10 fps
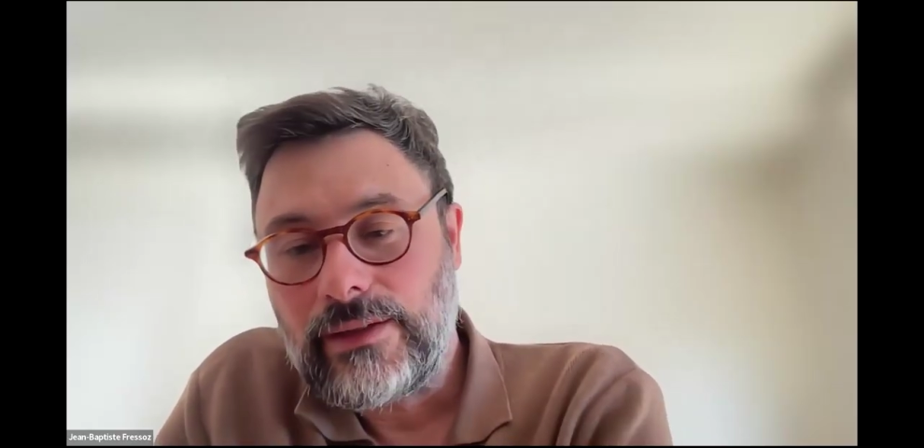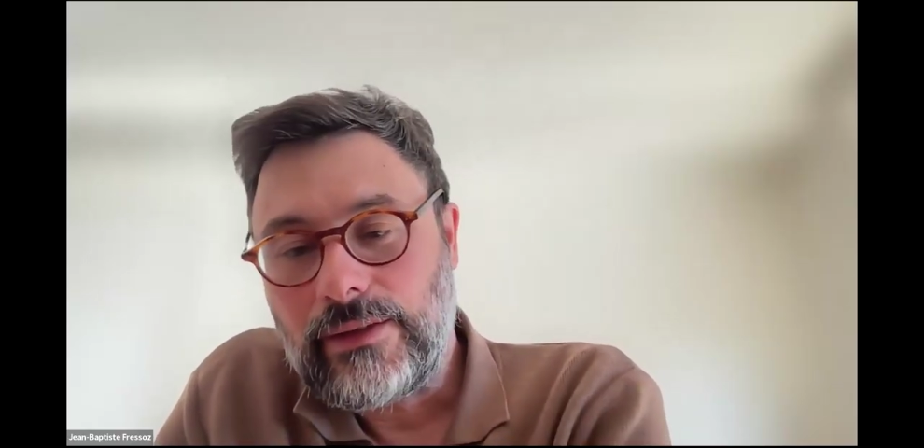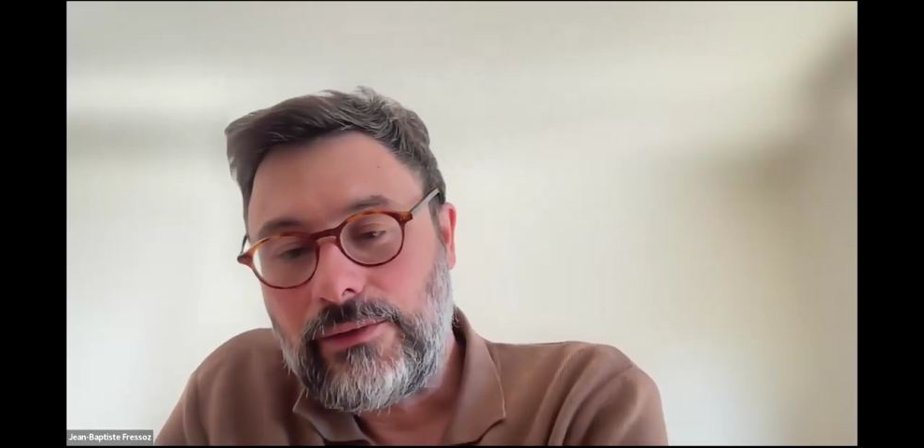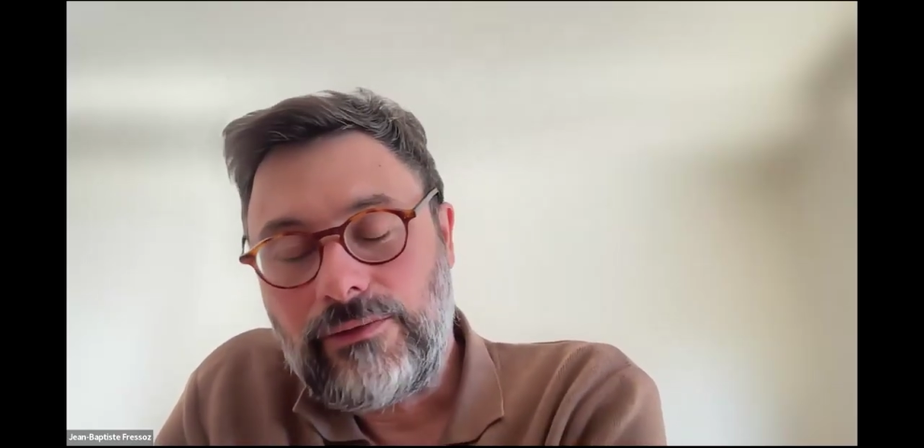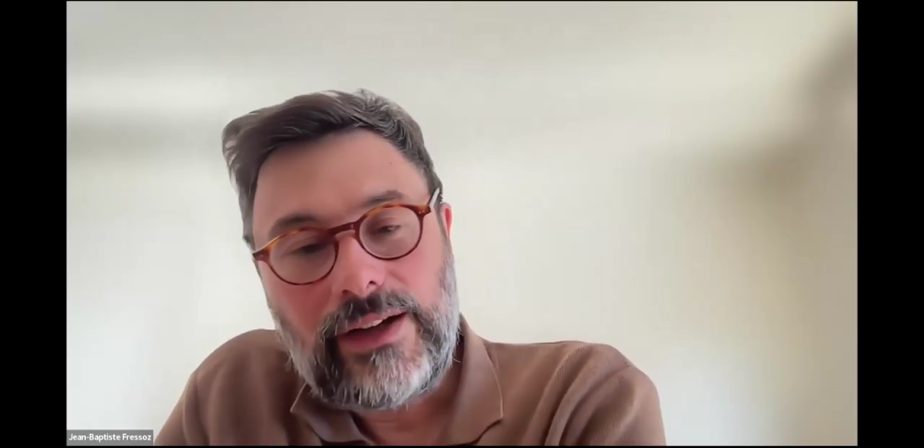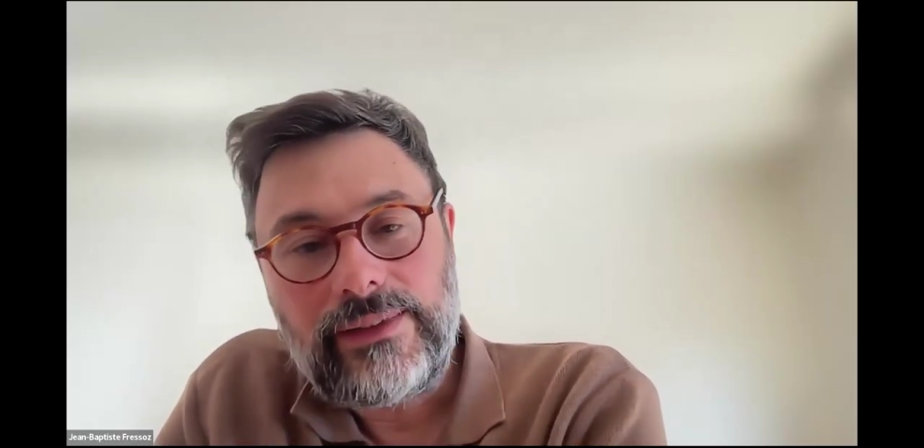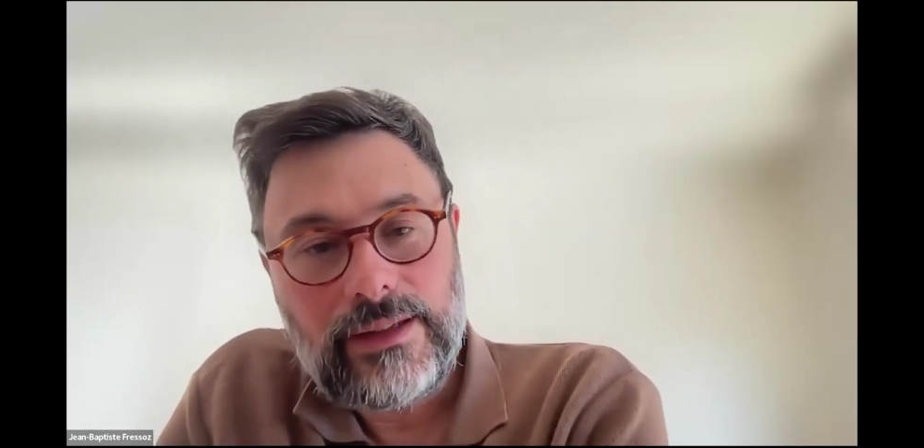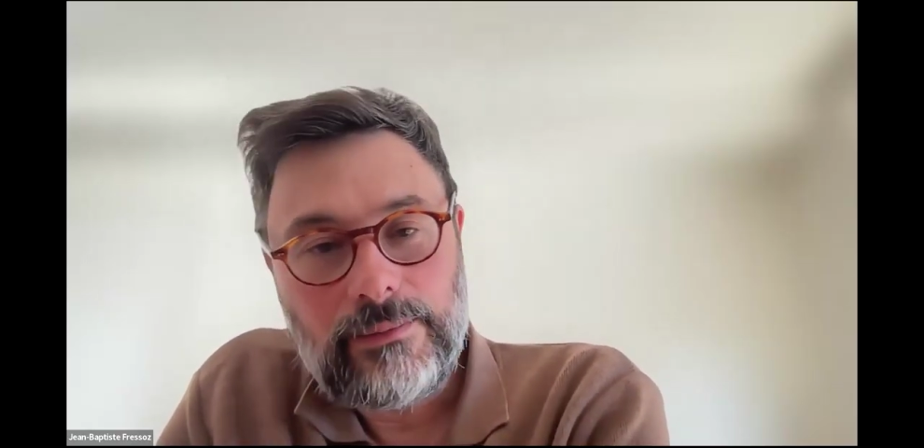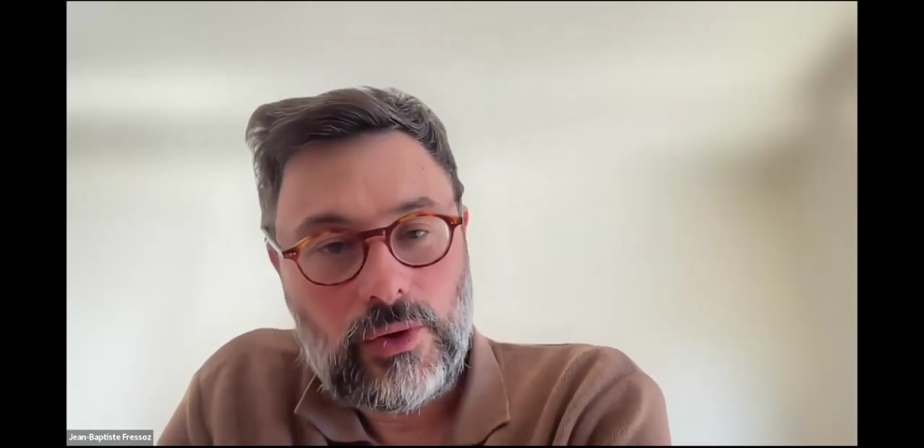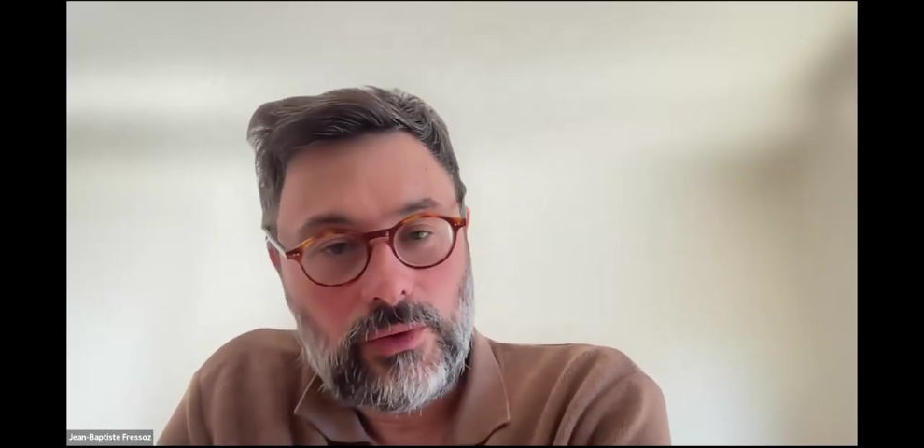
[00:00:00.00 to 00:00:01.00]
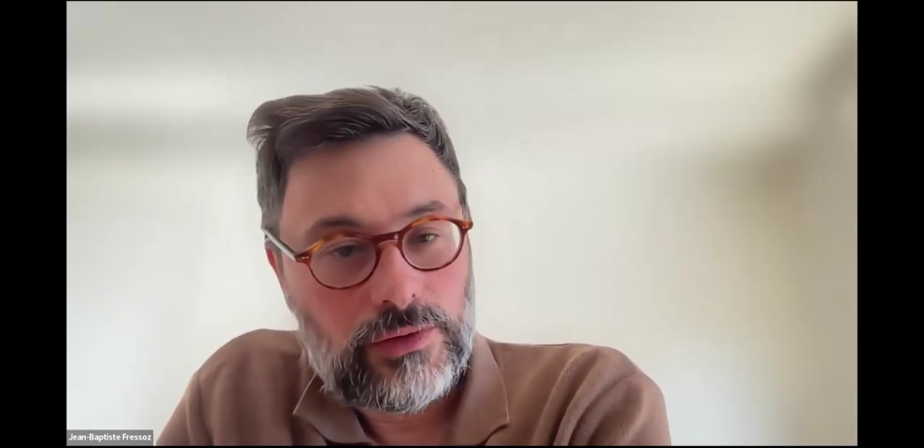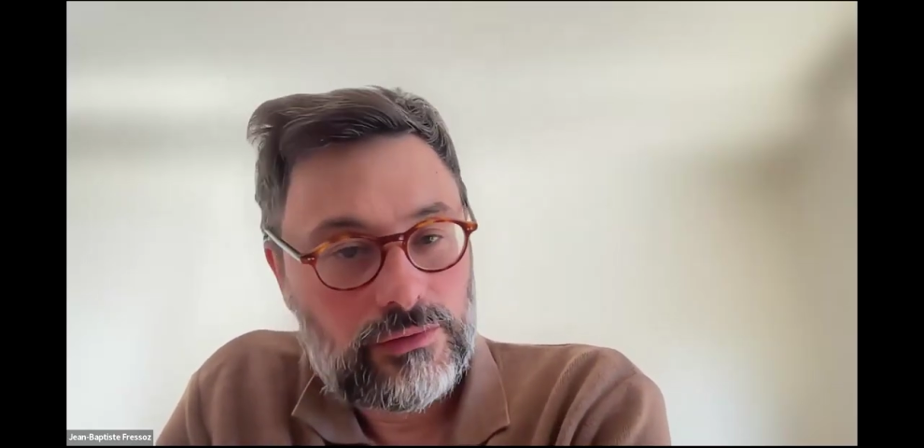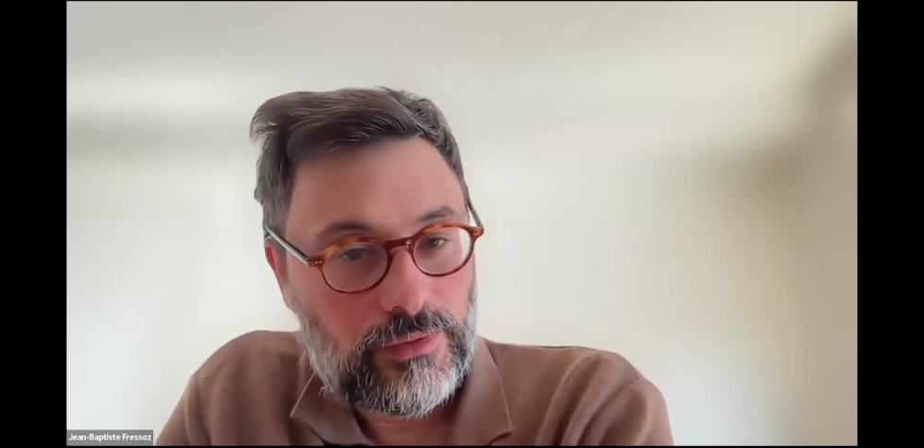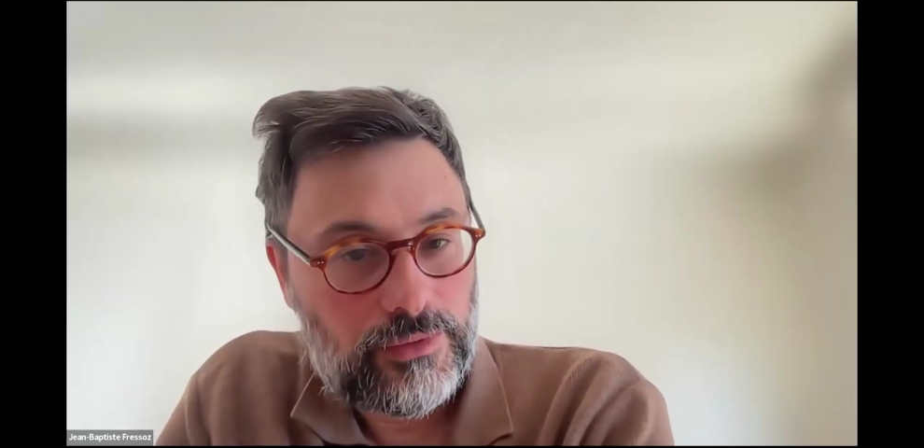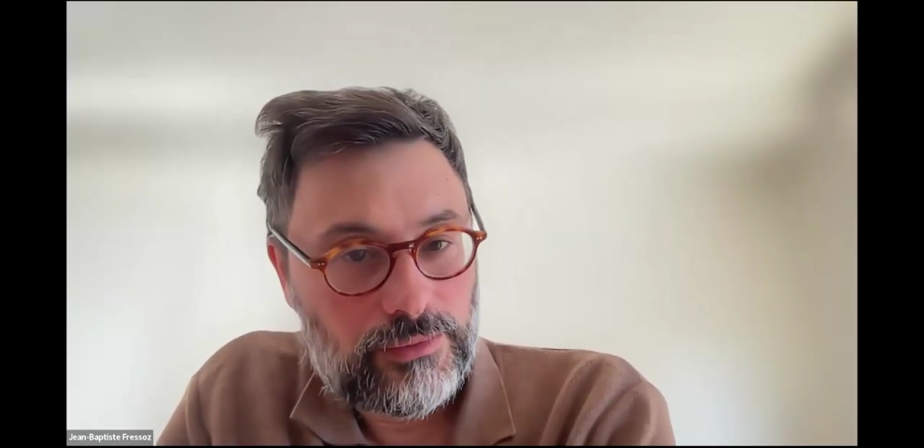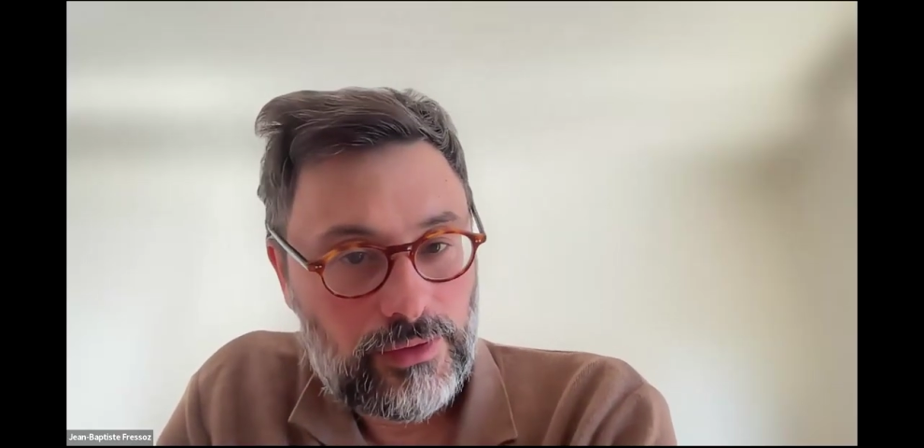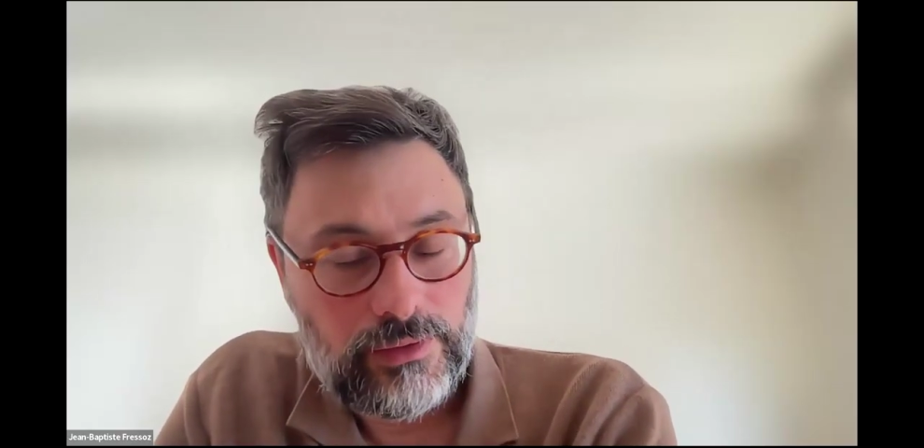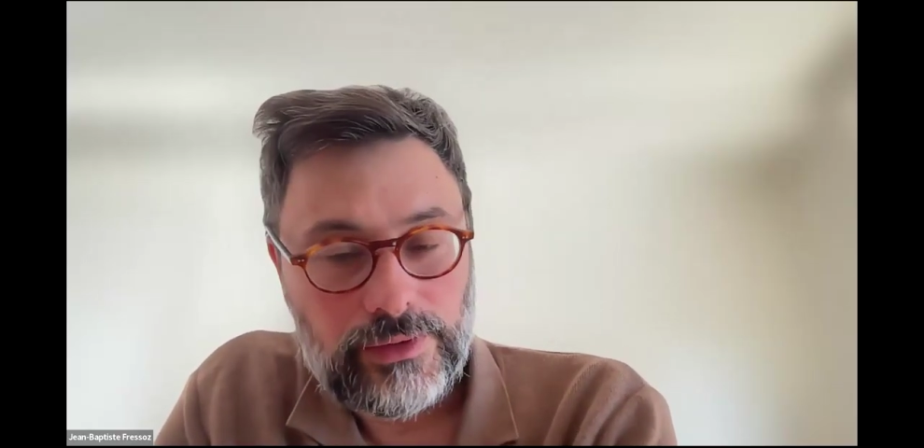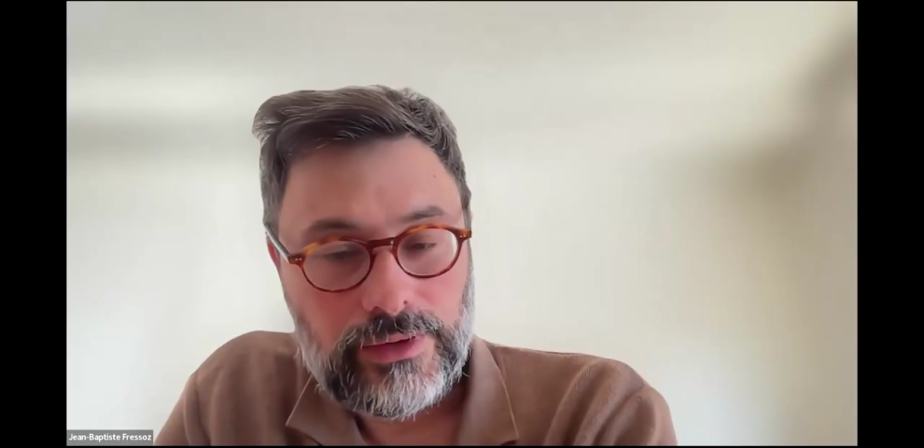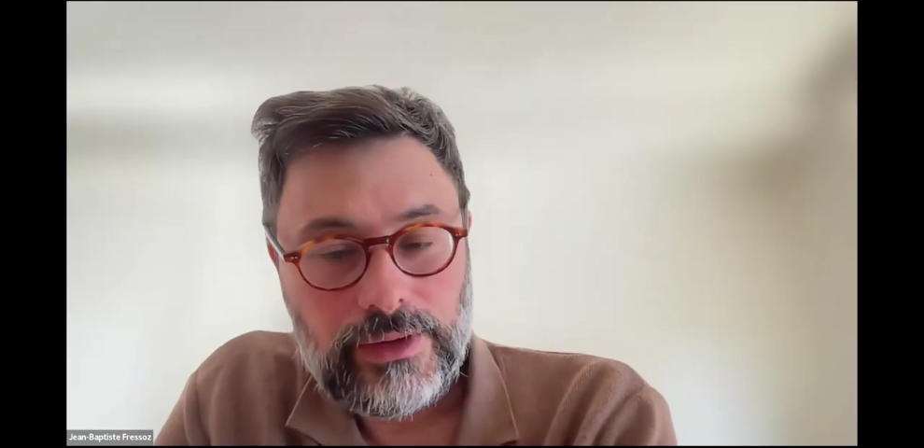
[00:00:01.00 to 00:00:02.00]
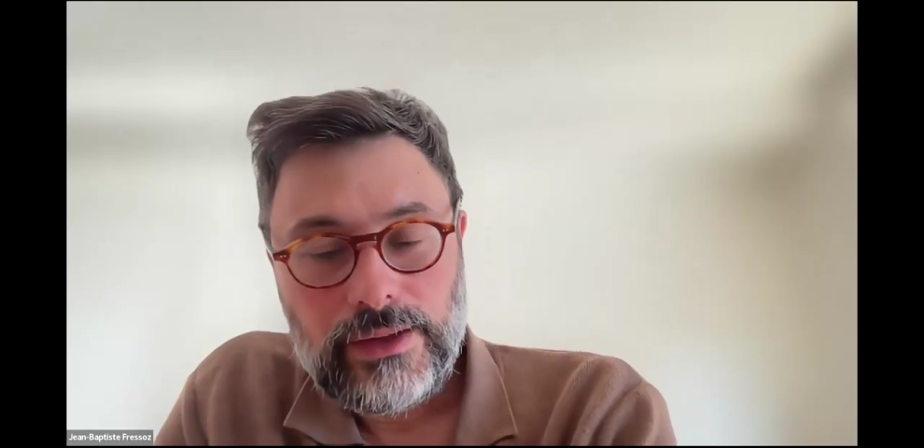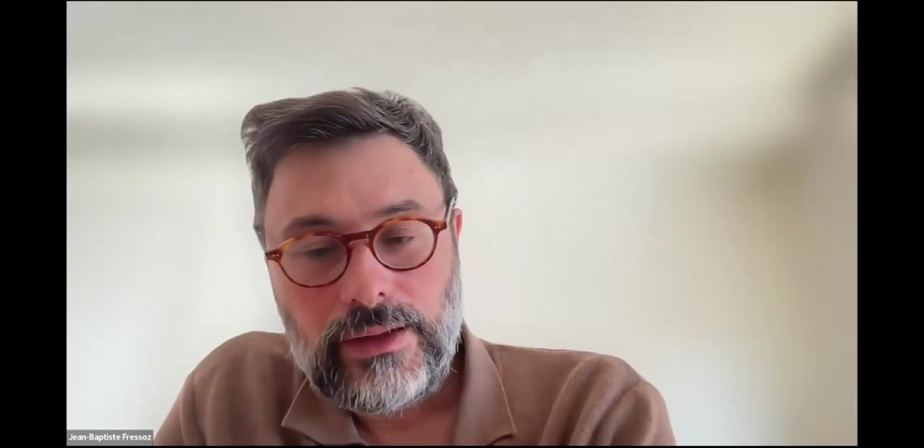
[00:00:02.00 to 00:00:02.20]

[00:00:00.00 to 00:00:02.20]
you find them all across the world.